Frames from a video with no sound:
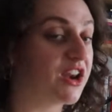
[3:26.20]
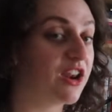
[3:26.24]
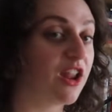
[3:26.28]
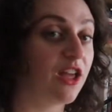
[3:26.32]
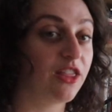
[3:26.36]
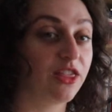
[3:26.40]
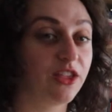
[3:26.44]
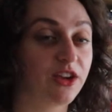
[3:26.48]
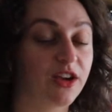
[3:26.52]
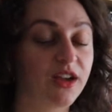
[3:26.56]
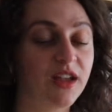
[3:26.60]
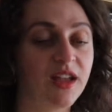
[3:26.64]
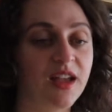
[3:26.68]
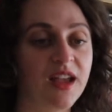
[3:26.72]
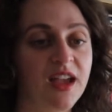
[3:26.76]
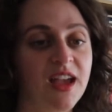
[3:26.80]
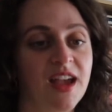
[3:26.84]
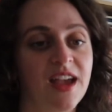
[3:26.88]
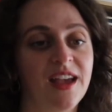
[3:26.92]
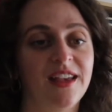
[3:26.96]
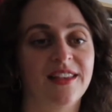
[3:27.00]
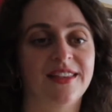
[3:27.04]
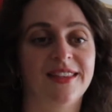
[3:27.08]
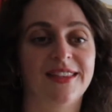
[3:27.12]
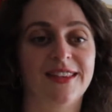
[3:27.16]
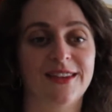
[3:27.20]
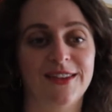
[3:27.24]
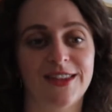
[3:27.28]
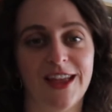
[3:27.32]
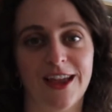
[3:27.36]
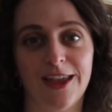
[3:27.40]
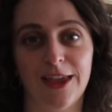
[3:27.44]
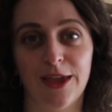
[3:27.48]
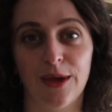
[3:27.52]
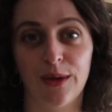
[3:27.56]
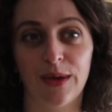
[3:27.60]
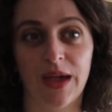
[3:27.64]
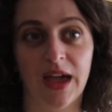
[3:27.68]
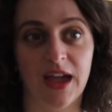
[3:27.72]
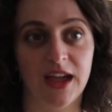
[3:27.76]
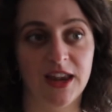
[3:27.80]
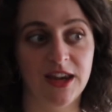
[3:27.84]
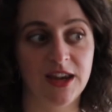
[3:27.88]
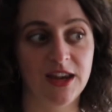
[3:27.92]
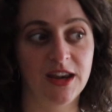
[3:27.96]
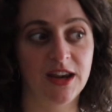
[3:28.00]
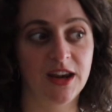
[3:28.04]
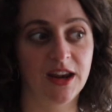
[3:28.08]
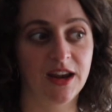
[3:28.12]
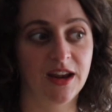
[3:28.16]
another so that you
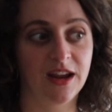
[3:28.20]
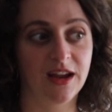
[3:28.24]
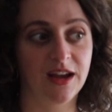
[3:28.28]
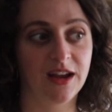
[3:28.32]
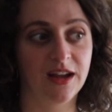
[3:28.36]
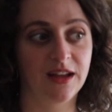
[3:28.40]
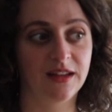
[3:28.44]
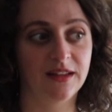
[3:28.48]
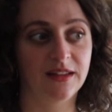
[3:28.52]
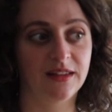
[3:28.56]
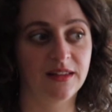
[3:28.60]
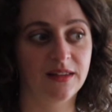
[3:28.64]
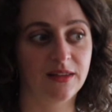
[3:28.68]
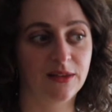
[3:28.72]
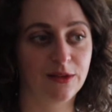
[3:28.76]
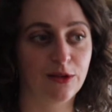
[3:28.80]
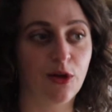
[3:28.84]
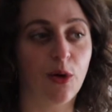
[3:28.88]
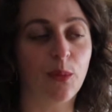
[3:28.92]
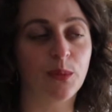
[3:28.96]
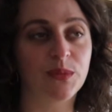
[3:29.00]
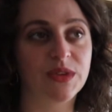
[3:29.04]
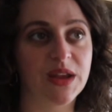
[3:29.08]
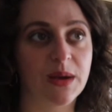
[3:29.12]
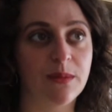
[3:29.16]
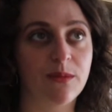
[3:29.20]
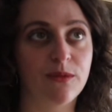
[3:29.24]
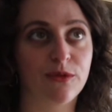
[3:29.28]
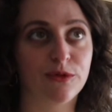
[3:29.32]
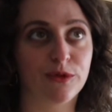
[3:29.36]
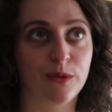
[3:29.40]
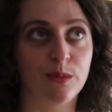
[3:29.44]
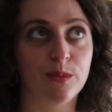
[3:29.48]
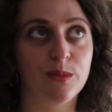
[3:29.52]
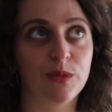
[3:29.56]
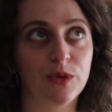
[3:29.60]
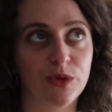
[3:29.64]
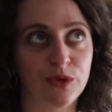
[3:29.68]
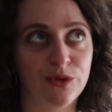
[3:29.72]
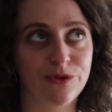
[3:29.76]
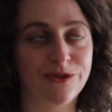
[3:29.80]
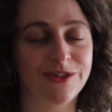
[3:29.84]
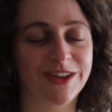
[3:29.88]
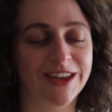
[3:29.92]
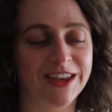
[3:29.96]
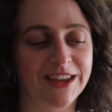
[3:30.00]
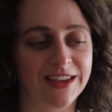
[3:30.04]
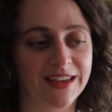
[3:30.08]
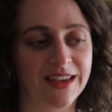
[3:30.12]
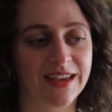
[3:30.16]
can stop them from
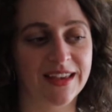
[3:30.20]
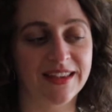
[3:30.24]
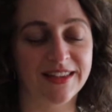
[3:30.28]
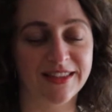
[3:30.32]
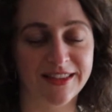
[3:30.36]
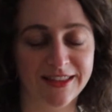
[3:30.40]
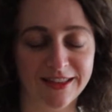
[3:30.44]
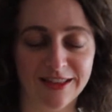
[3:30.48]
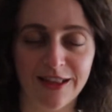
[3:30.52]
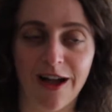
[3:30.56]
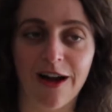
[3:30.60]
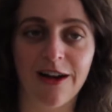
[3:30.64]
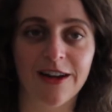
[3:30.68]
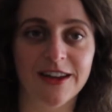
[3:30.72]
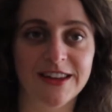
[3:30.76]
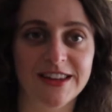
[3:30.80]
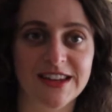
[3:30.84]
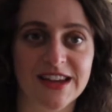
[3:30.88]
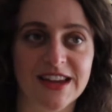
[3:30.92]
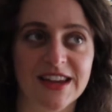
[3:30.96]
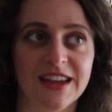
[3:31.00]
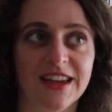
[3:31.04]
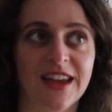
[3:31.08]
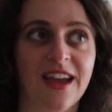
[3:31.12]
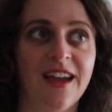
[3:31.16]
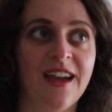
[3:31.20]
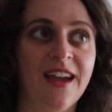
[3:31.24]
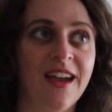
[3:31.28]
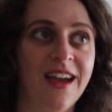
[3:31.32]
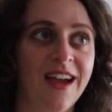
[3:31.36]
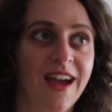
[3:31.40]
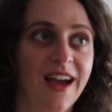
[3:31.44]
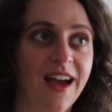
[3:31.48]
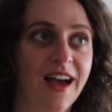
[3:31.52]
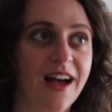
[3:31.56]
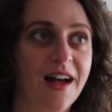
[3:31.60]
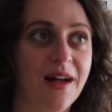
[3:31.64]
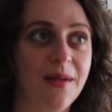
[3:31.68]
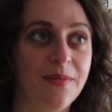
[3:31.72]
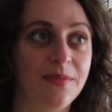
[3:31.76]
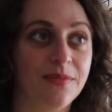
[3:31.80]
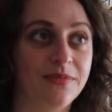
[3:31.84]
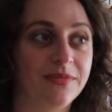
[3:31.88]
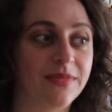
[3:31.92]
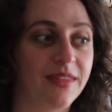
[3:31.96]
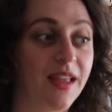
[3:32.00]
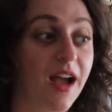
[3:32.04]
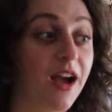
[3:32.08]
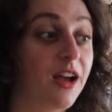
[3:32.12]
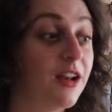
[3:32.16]
moving and sliding.
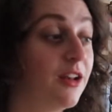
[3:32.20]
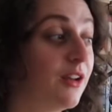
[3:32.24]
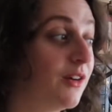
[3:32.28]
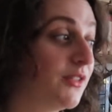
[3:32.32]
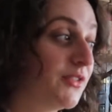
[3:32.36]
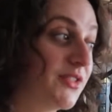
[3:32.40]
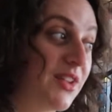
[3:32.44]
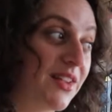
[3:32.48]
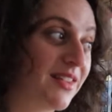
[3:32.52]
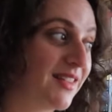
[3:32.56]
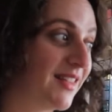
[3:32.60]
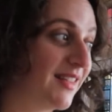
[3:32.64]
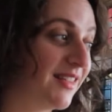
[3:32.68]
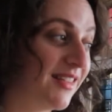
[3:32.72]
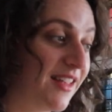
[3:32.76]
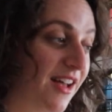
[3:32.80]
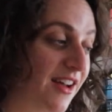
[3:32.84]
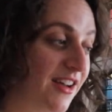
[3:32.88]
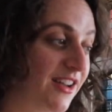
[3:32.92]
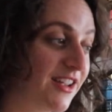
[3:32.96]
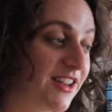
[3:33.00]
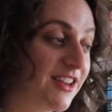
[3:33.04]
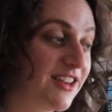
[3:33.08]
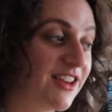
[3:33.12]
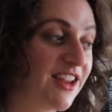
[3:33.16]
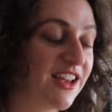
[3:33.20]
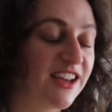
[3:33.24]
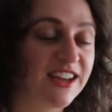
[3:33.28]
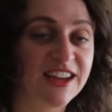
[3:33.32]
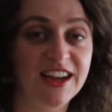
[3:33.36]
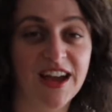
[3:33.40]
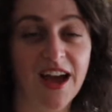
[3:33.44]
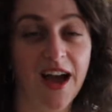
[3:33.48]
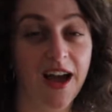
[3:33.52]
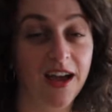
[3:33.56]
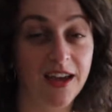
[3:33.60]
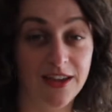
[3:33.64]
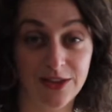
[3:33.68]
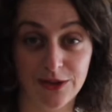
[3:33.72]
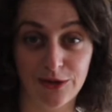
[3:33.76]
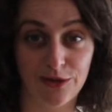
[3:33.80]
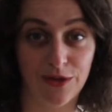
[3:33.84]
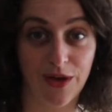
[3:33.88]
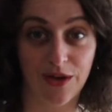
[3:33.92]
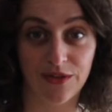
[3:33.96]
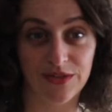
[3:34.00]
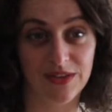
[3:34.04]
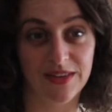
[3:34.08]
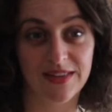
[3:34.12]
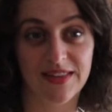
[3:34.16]
I love this design. I do
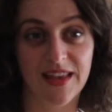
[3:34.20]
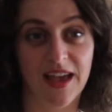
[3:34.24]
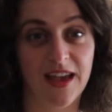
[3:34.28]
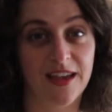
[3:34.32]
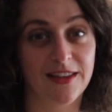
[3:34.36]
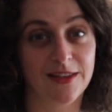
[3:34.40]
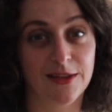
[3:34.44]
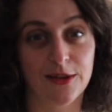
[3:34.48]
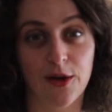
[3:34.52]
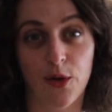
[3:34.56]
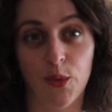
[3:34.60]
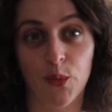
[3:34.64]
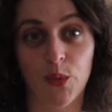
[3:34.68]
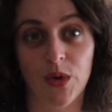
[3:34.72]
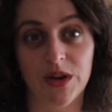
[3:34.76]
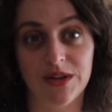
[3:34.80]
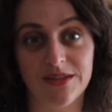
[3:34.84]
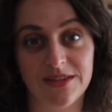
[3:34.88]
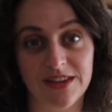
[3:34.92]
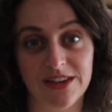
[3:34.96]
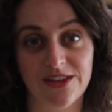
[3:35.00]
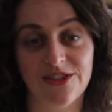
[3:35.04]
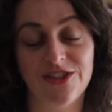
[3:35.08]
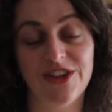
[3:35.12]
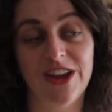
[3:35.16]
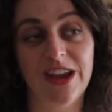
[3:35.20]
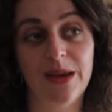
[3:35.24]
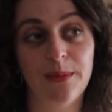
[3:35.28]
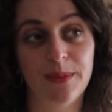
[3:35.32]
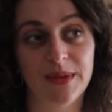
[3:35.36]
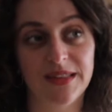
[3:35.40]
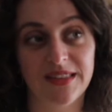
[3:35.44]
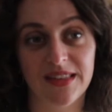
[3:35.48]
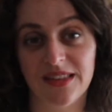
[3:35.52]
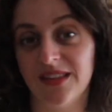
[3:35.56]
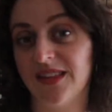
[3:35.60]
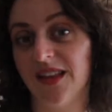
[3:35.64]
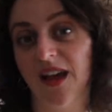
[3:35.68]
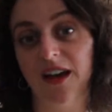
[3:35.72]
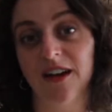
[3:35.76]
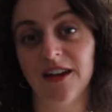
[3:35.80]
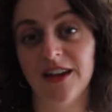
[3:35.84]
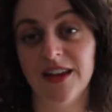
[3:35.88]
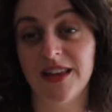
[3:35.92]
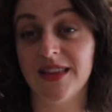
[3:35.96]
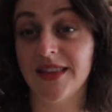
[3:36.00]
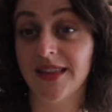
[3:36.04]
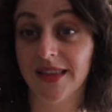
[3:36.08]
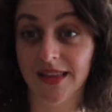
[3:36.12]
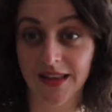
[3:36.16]
have to say it's not one of the cheapest
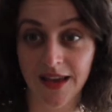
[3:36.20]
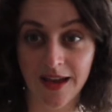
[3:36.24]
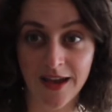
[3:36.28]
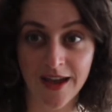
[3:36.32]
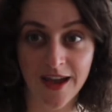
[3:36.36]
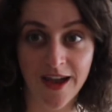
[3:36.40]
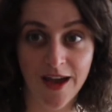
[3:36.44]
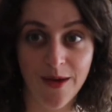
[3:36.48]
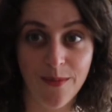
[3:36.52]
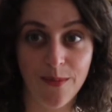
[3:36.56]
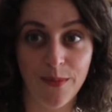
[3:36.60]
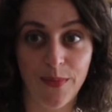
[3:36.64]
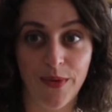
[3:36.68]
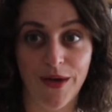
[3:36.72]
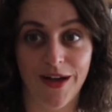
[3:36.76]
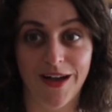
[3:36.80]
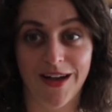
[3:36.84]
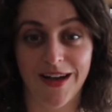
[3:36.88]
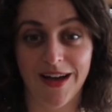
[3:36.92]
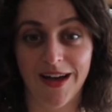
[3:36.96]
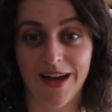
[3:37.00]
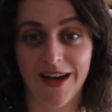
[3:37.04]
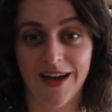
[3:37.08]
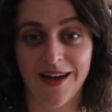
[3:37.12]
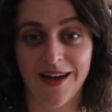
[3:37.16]
designs, but